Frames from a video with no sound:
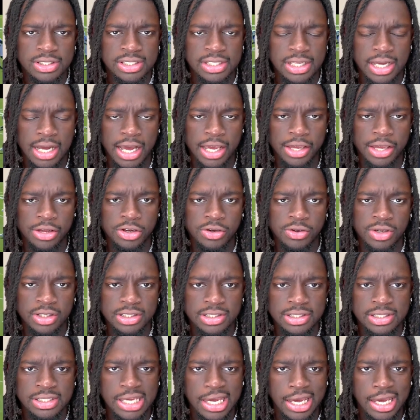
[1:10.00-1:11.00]
Yeah, how you there doing
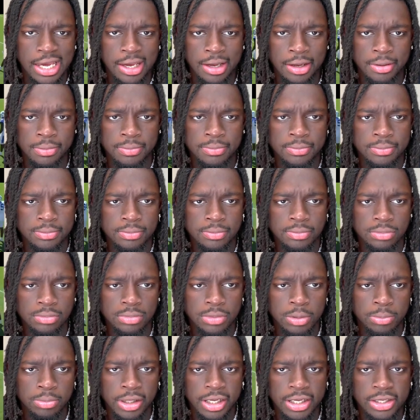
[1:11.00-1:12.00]
this game?
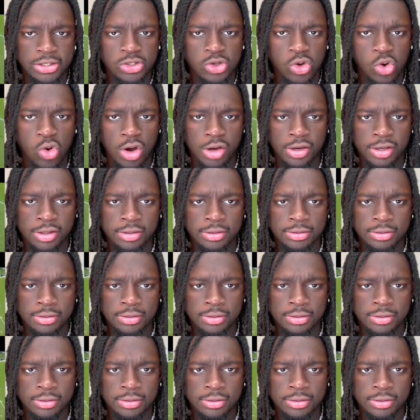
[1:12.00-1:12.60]
Stacked up. Plays corner.